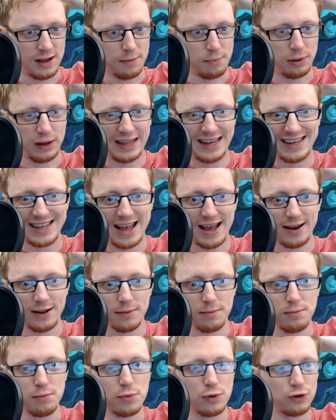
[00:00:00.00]
Play Dead,
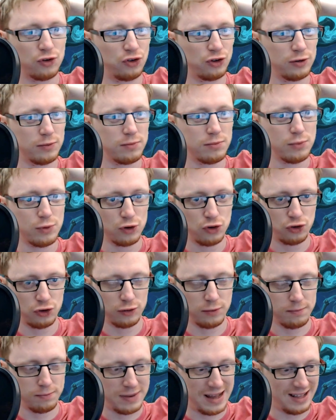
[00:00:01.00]
much
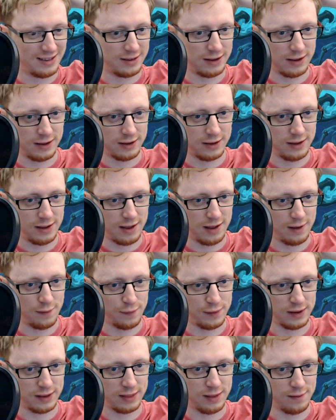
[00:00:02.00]
better, I
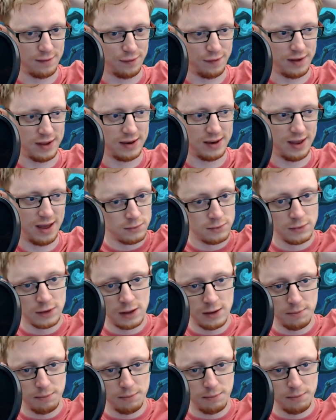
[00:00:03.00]
think, than Feign Death.